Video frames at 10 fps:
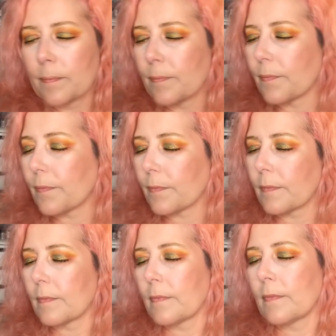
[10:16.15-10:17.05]

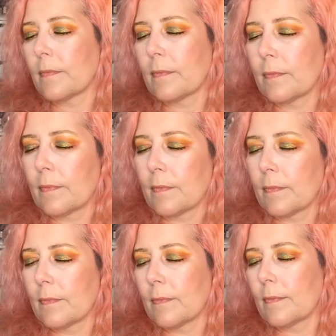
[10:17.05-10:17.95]

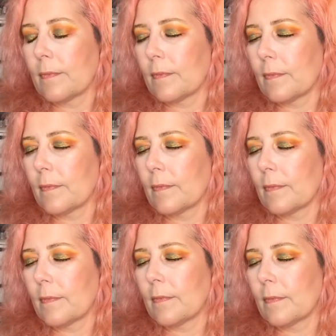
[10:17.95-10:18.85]

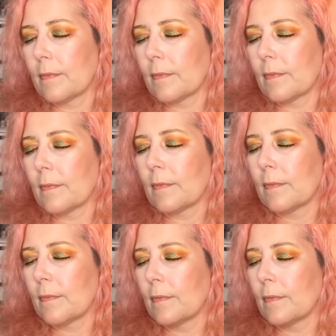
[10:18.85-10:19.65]
[no speech]